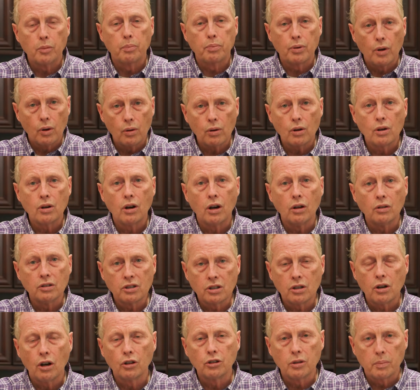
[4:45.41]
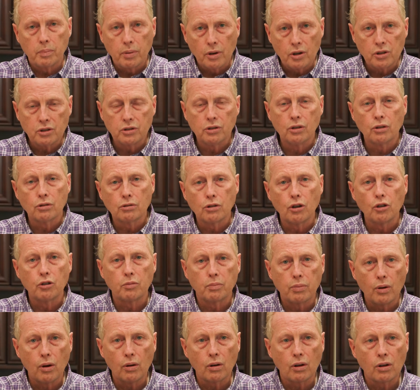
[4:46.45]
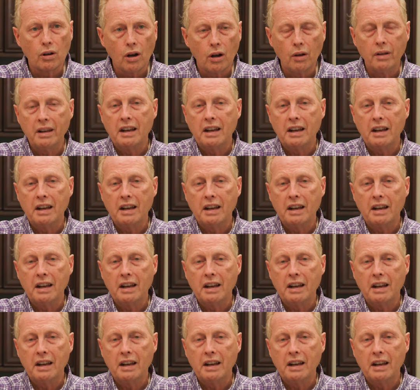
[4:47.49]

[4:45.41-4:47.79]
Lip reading: protocol is called the Personal Growth Protocol,